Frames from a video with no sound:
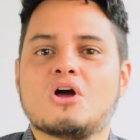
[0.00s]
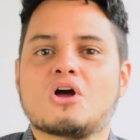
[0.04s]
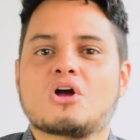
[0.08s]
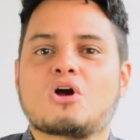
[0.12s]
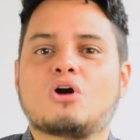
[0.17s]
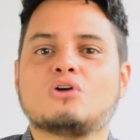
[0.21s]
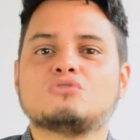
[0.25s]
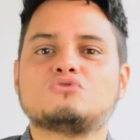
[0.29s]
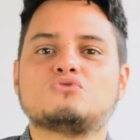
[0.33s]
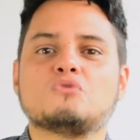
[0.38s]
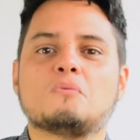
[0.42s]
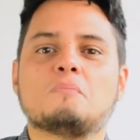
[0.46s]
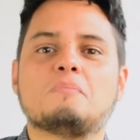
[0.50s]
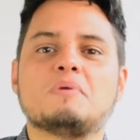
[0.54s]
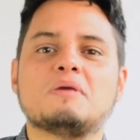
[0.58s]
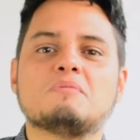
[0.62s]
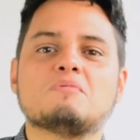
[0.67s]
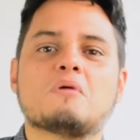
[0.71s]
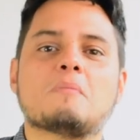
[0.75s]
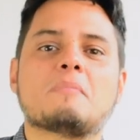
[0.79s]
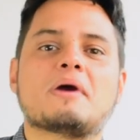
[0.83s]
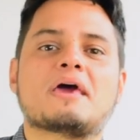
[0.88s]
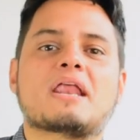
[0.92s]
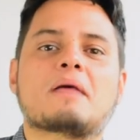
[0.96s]
go to
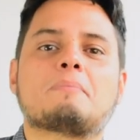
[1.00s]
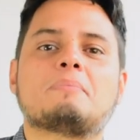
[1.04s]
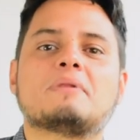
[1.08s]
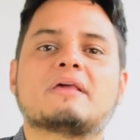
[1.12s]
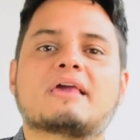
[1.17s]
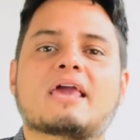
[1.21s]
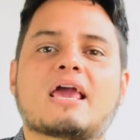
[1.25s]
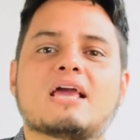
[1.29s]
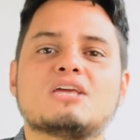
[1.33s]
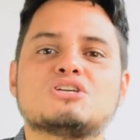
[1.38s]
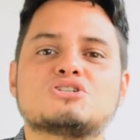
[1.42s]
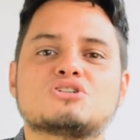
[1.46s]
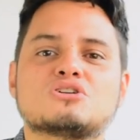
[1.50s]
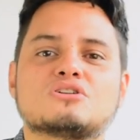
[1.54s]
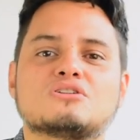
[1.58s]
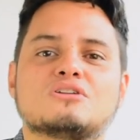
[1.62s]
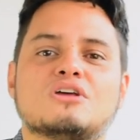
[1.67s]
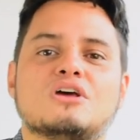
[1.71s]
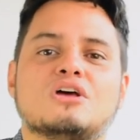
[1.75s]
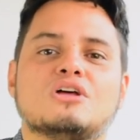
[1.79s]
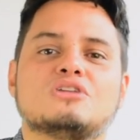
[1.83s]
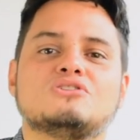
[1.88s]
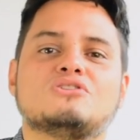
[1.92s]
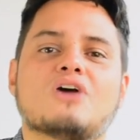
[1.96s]

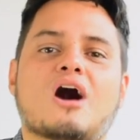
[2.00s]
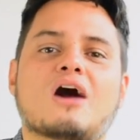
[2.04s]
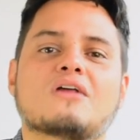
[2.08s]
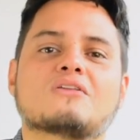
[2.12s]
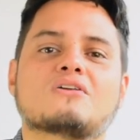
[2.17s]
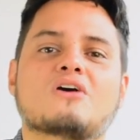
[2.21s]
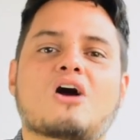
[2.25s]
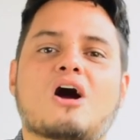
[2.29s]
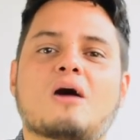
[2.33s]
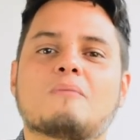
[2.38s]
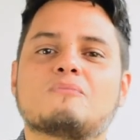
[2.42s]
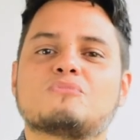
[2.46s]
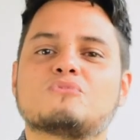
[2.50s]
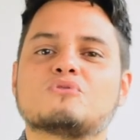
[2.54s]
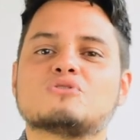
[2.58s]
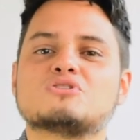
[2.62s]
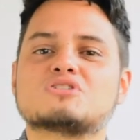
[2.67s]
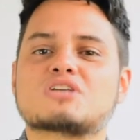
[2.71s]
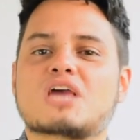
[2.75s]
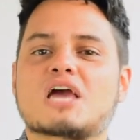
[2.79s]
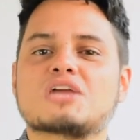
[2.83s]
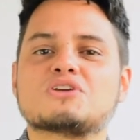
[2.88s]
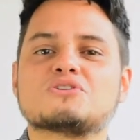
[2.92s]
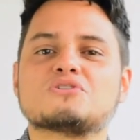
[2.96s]
bmomedapplication.com to
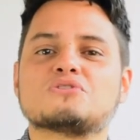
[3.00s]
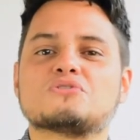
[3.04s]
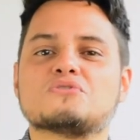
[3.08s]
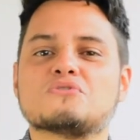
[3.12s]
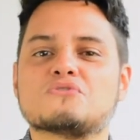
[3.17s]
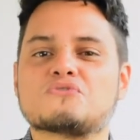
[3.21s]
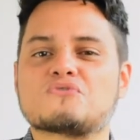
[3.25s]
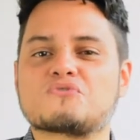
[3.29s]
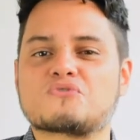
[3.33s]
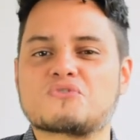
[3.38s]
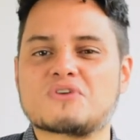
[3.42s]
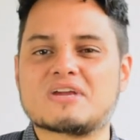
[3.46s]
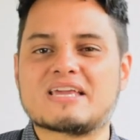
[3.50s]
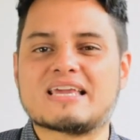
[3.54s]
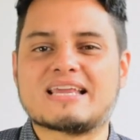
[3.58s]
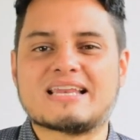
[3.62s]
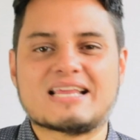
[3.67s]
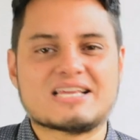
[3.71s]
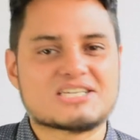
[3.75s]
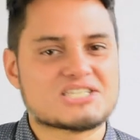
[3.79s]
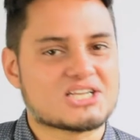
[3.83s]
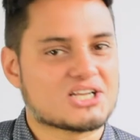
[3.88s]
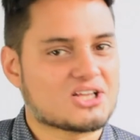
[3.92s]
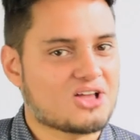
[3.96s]
schedule your free
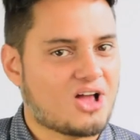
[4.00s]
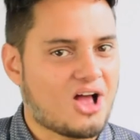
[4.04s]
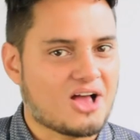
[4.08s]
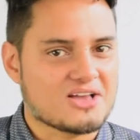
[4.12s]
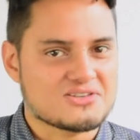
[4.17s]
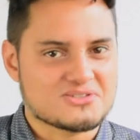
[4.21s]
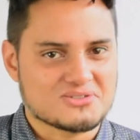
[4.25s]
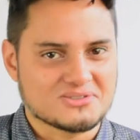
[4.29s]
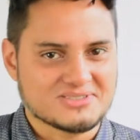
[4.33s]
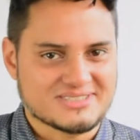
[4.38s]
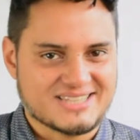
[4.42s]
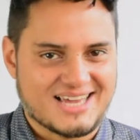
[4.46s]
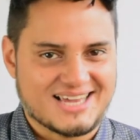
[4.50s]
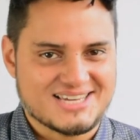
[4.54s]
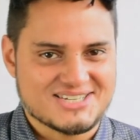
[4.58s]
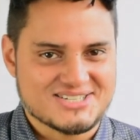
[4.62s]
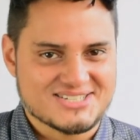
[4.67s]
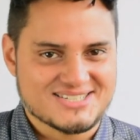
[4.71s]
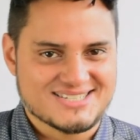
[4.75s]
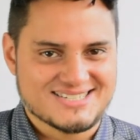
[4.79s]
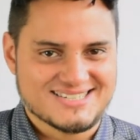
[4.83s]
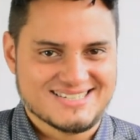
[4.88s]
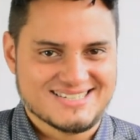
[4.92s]
initial consultation.